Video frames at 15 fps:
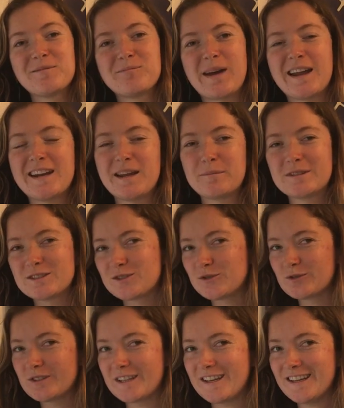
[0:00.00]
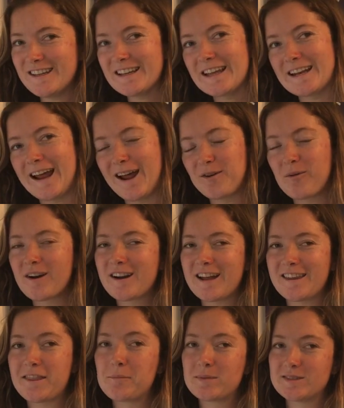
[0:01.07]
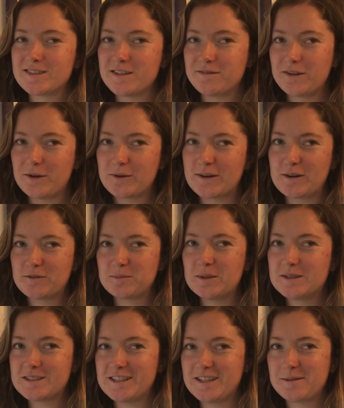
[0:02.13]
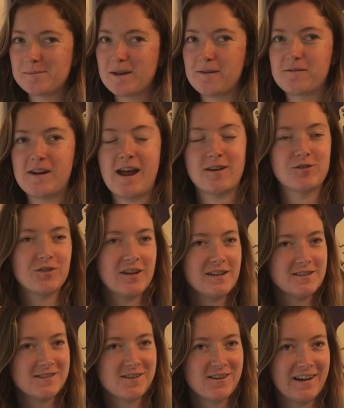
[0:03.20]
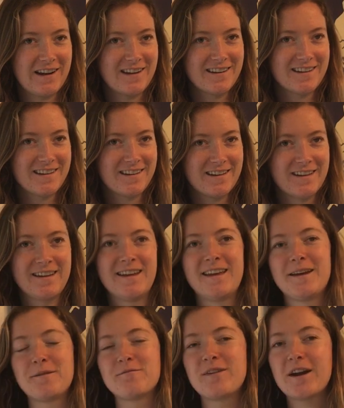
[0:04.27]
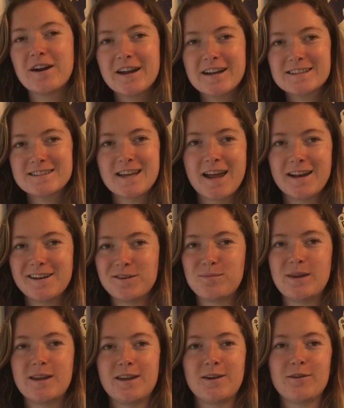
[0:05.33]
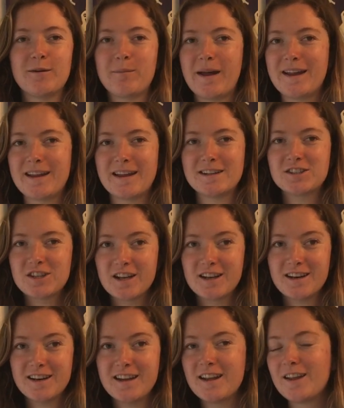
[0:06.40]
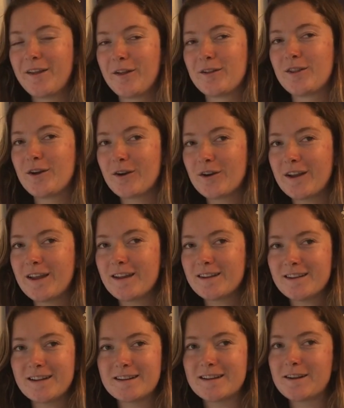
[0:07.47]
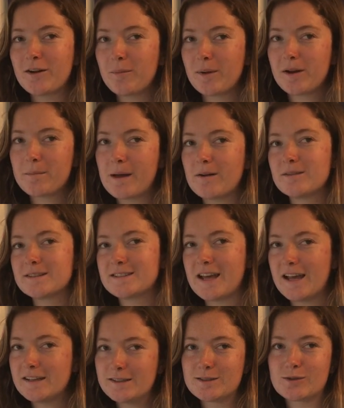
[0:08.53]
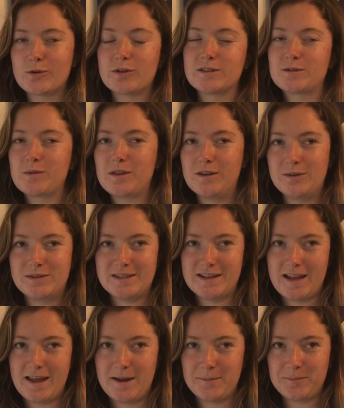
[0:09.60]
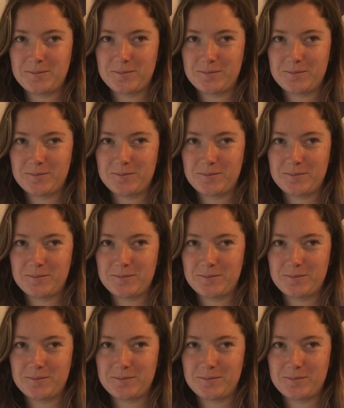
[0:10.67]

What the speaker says: my name is Julia and I work at the Pacific Road Museum of Natural History. I'm very excited to be here in my kitchen learning a little bit about dinosaurs with you today.